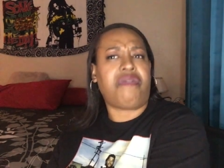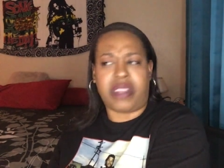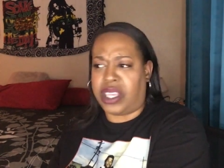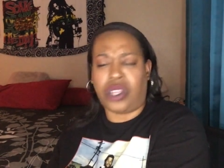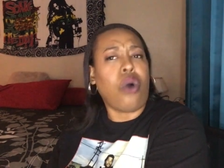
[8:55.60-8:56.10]

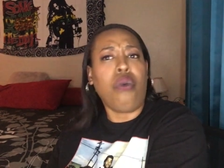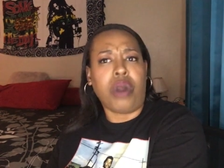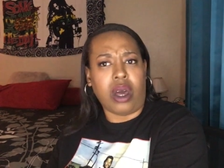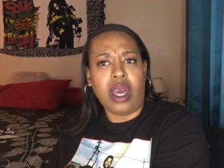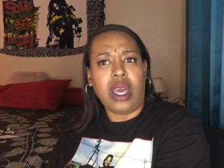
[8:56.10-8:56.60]

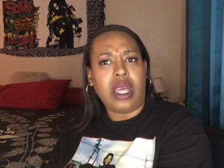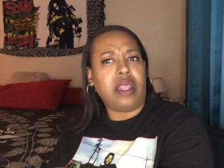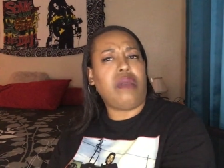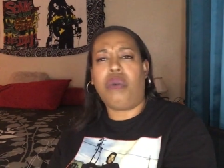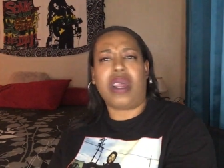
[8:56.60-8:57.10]
sooner
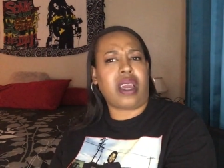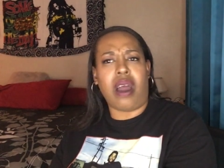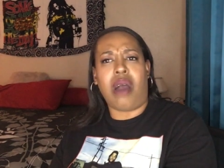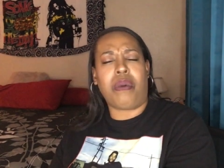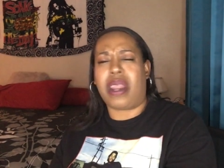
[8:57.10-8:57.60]
than what could
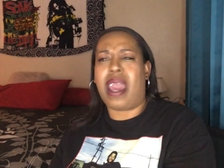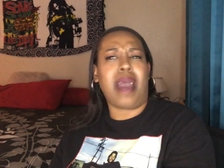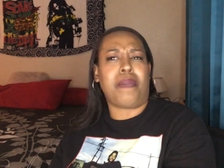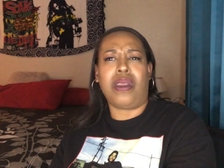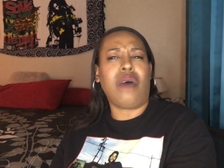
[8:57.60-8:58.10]
already
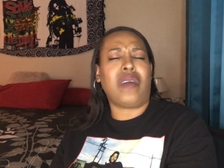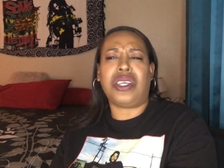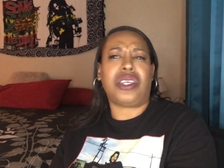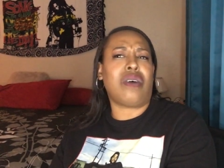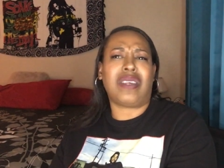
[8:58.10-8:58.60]
happen. No, that
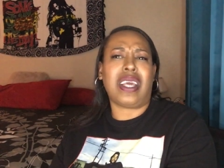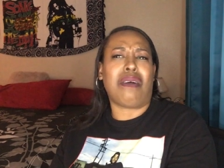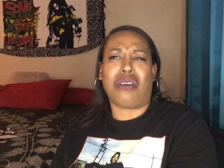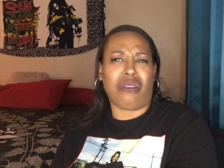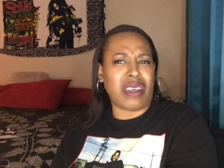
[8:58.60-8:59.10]
just don't
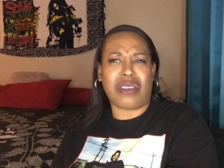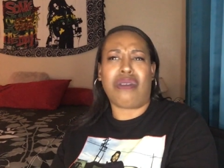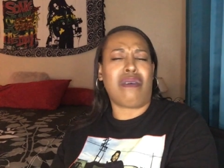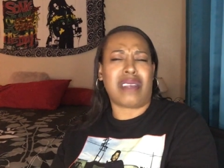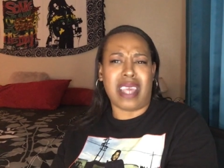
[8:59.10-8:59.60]
sound gristle,
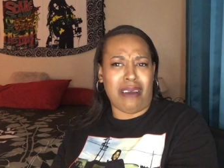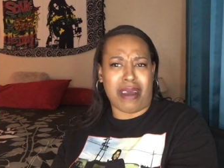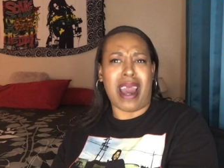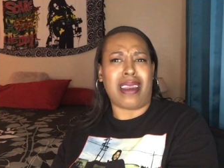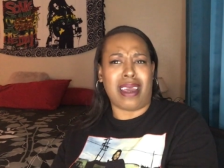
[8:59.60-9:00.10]
don't sound
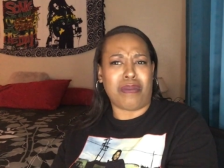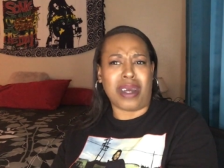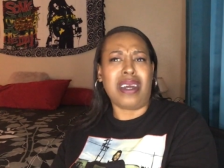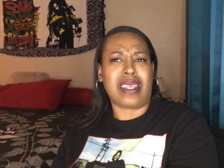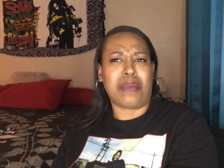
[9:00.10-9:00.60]
goddamn
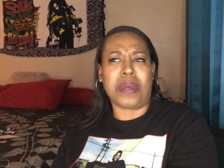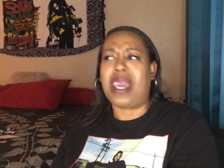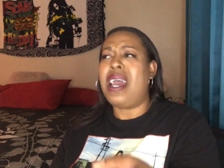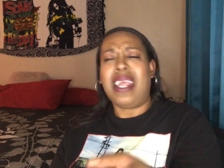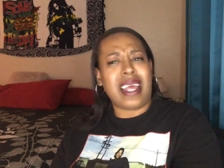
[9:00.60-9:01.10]
good to me.
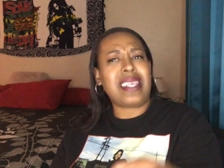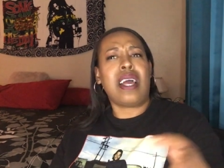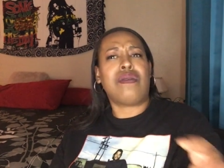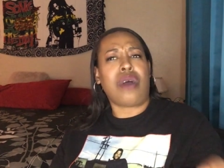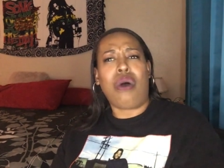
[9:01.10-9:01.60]
That
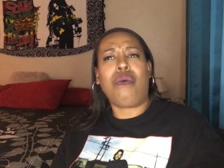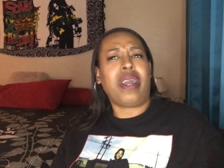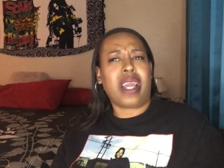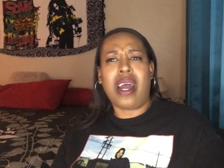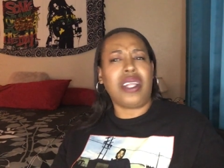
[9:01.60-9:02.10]
sounds old
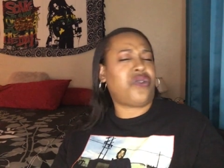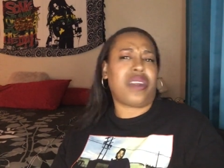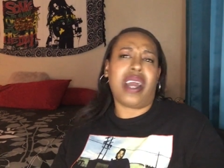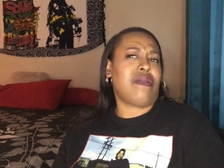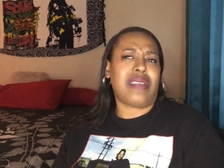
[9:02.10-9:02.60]
and country.
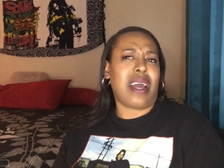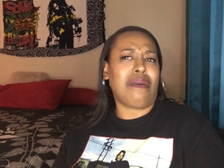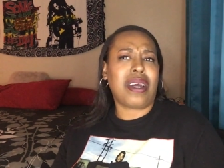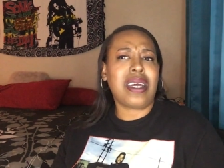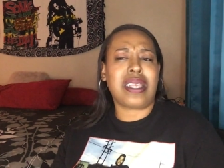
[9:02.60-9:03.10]
That don't
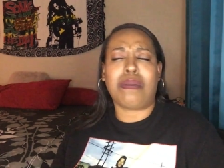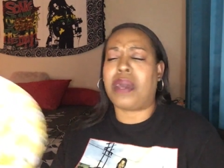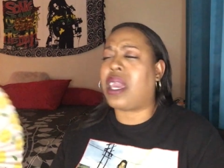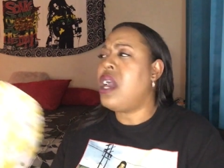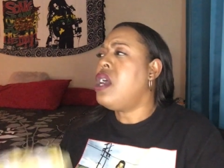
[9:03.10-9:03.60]
sound good to me.